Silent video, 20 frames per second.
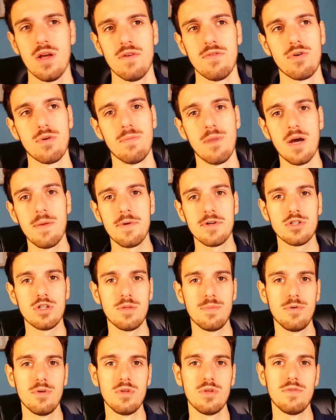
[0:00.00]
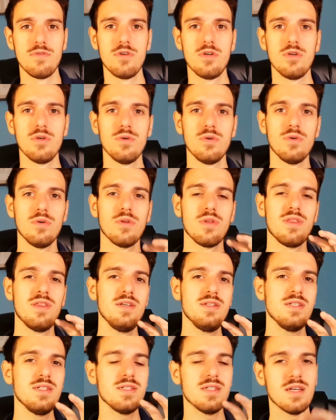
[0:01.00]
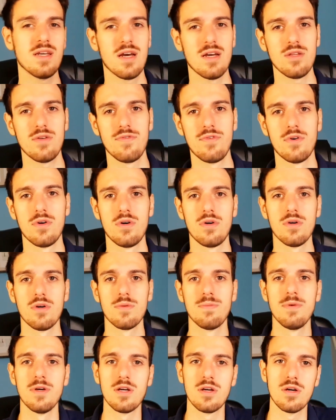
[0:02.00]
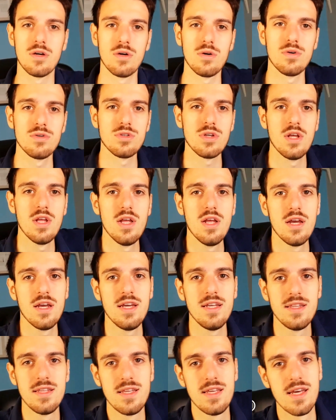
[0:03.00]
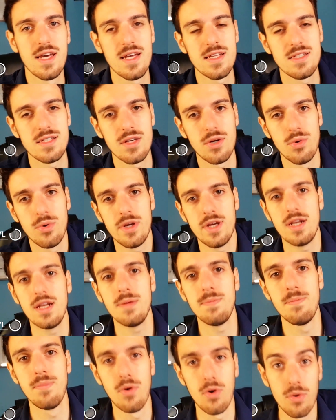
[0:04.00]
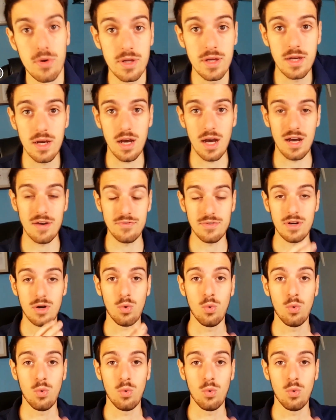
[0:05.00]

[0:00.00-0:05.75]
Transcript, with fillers: From my personal point of view, this is kind of wrong because it gets really boring after a